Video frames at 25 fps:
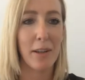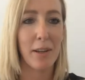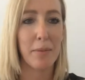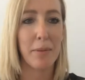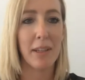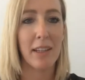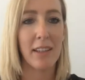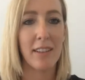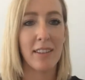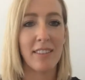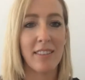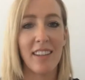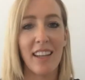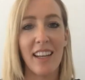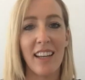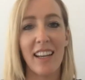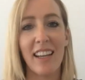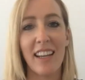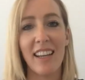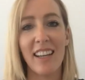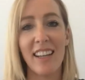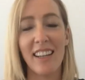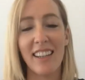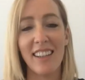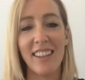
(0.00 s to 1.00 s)
Fabian.
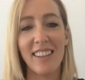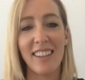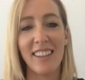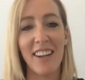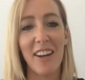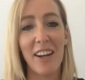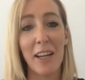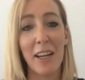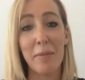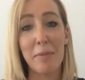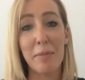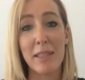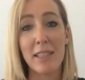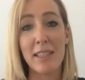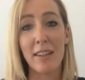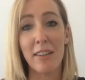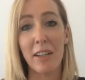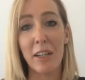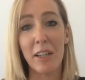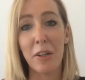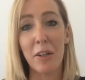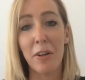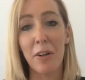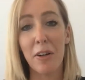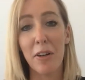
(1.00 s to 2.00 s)
I'm
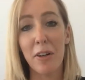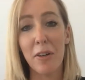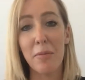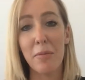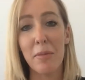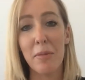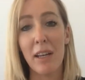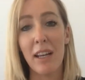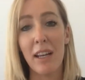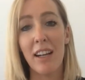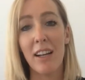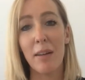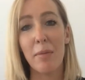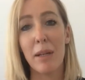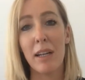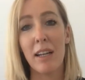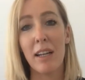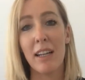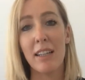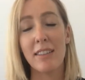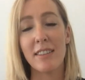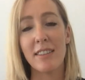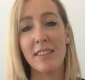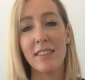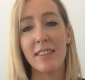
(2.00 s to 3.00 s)
Sarah Crome and I'm a
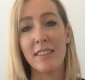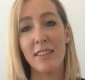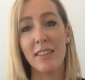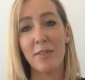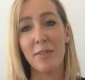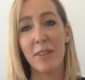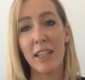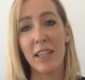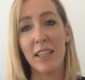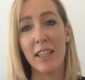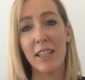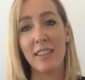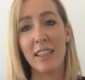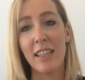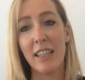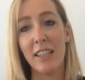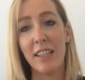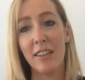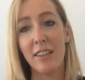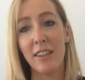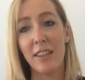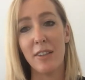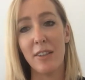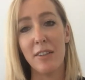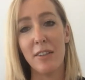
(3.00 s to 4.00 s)
licensed advisor
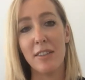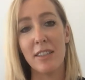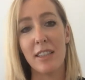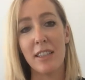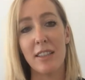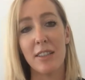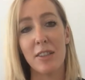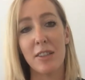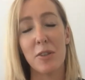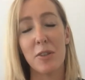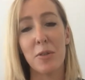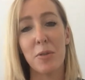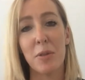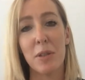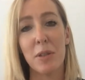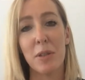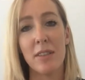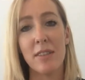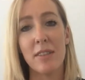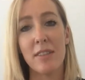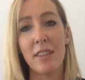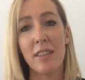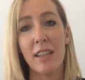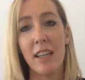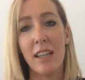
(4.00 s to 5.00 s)
here at New Zealand
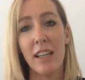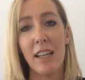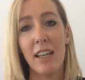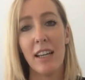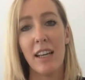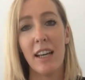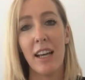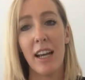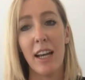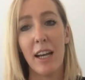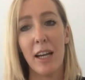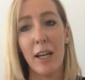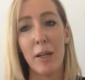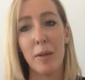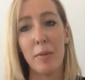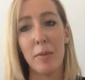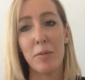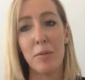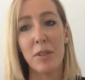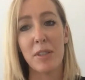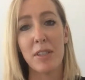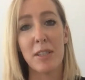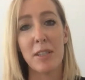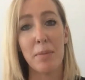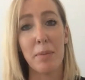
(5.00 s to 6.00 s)
Shores.
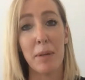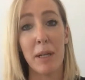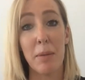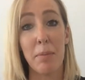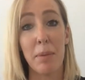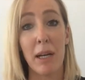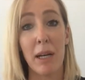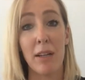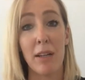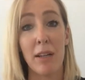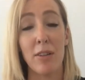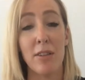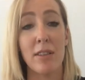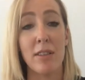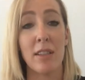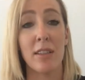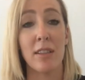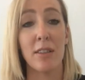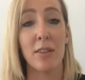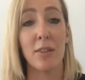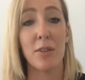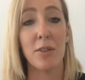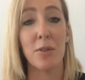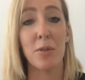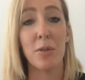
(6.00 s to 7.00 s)
Just a bit about New
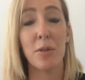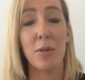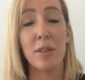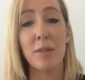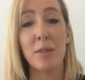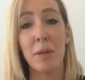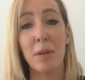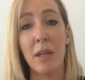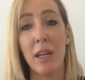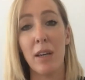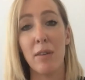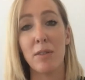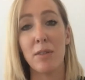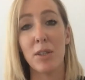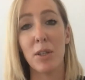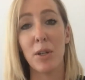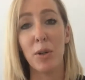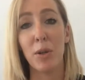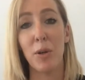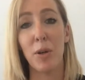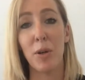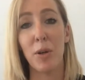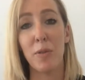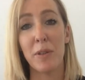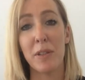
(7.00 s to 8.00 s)
Zealand Shores. We have two
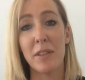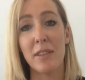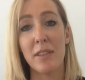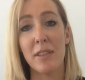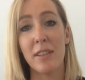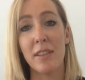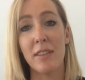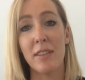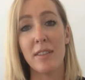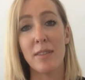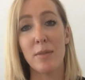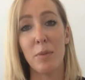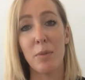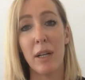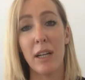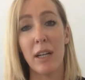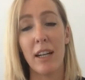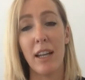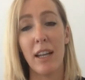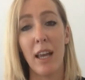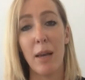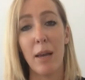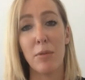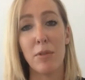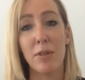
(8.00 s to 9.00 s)
offices, one in
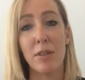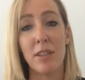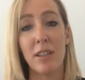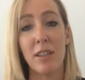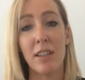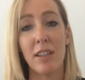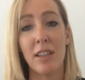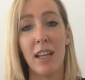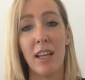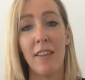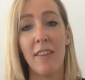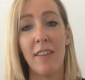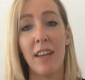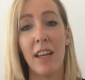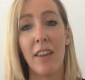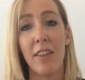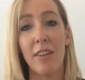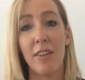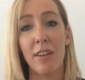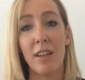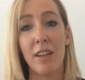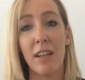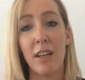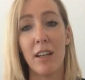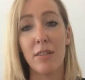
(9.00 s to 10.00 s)
Hamilton and the
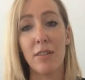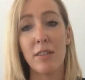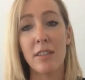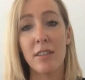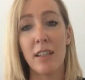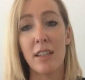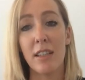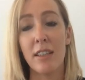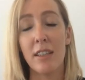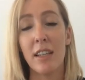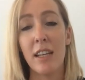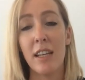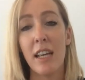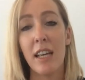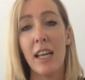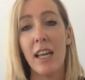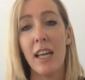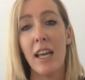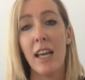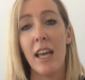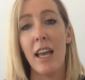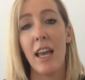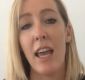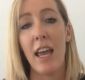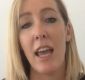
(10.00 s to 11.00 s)
other in Nelson,
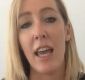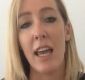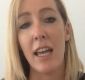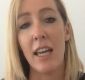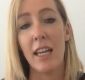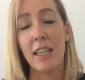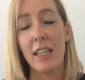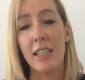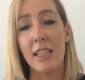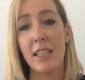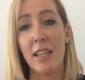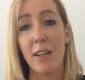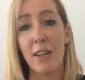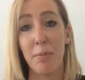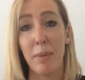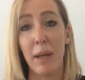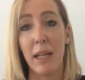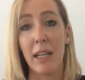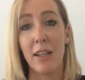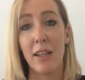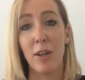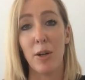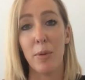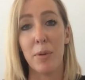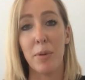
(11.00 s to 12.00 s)
and have been
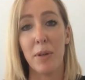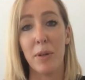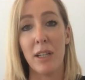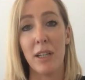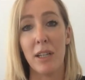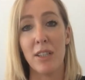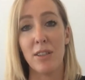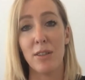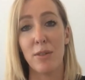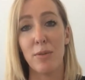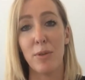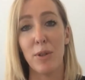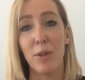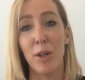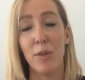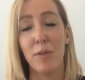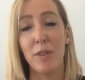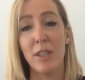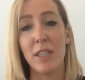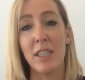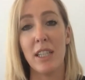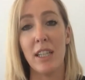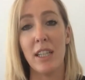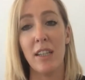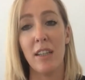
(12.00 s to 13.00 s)
in operation for over
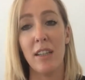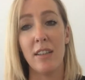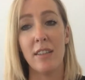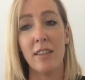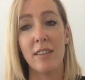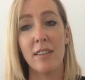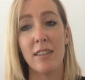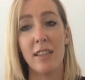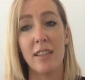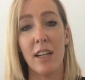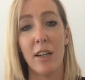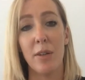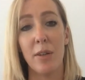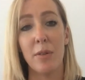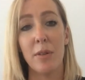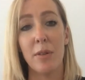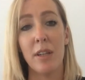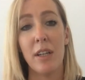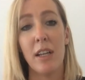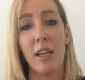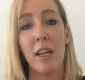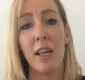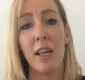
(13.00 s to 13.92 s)
10 years now.